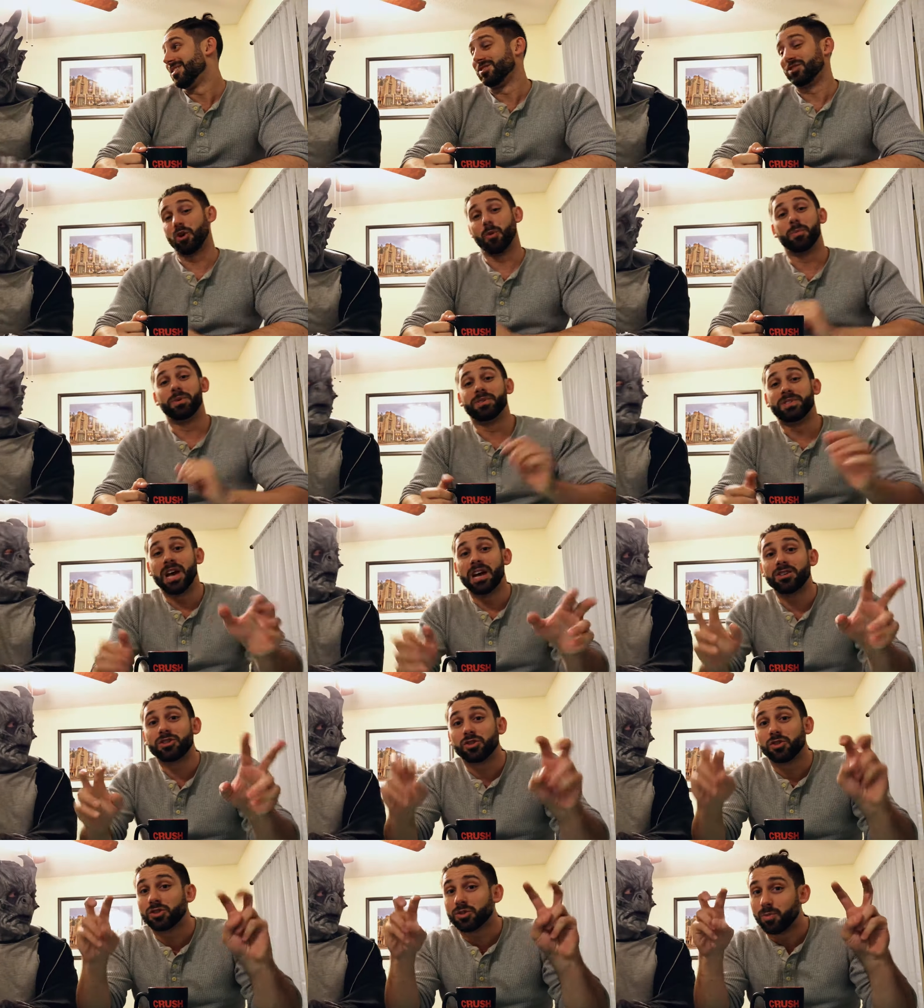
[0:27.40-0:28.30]
Oh
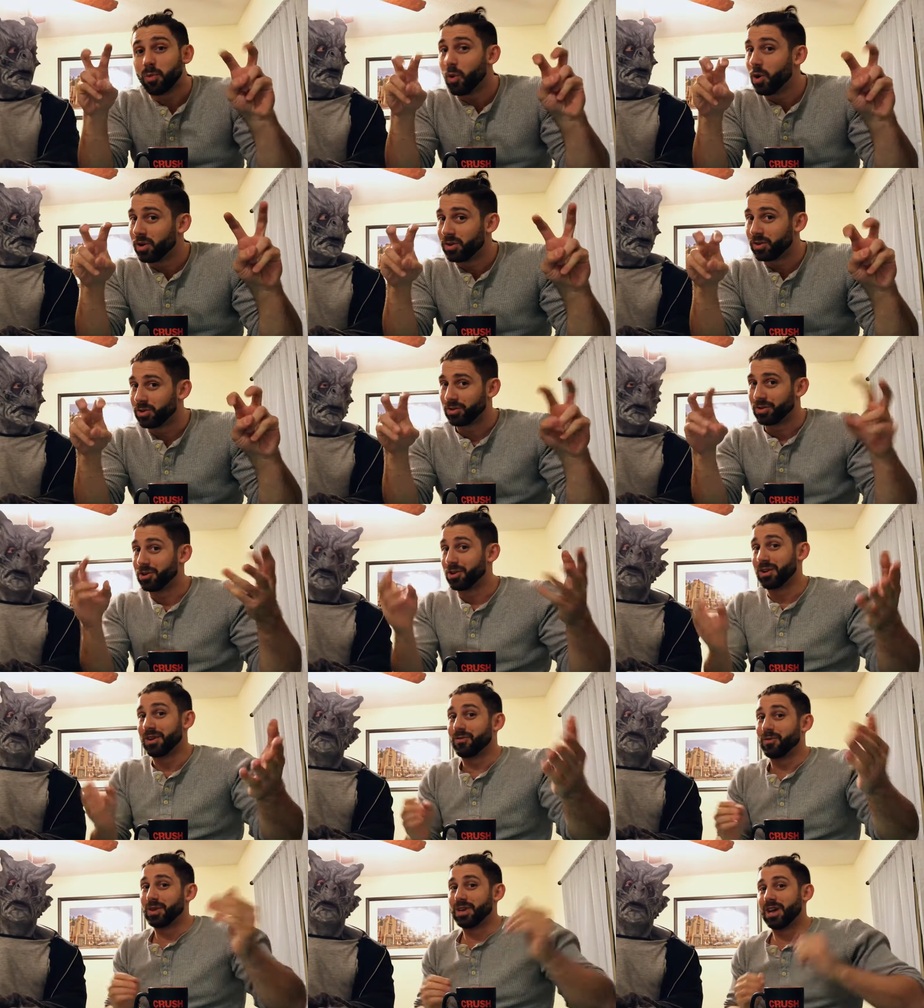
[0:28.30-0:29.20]
potential spoiler
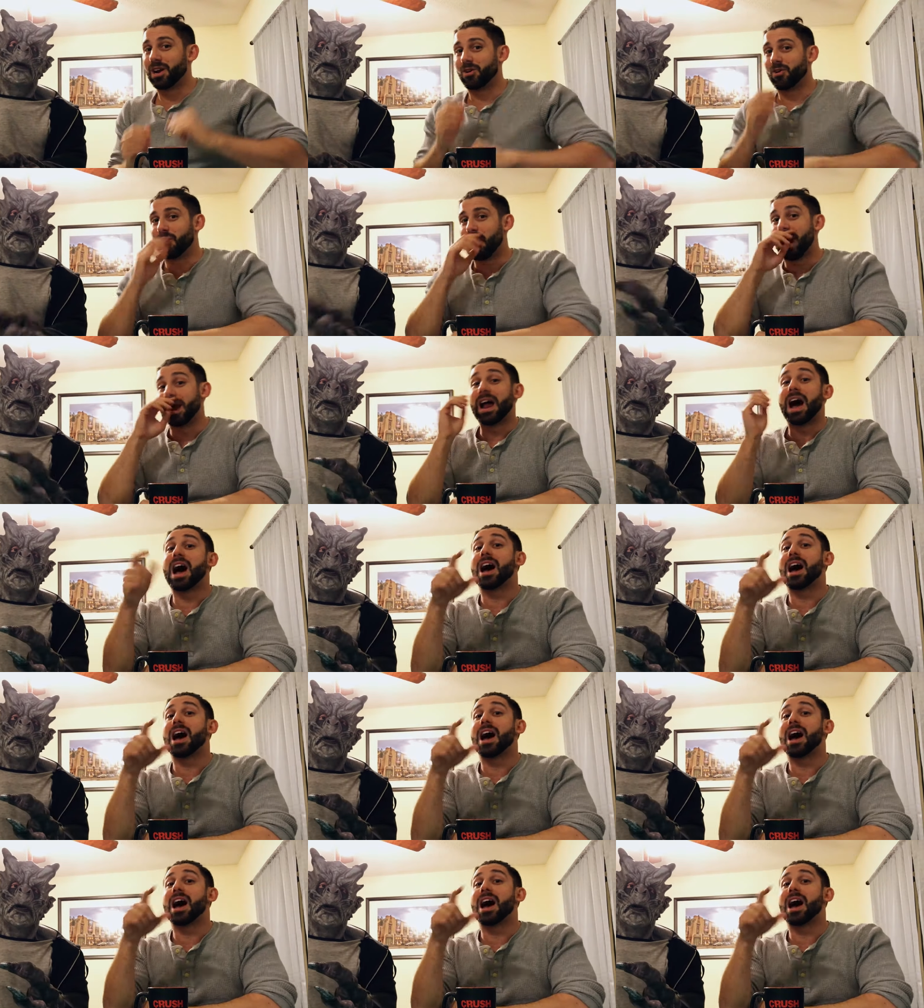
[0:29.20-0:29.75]
alert if we get it right.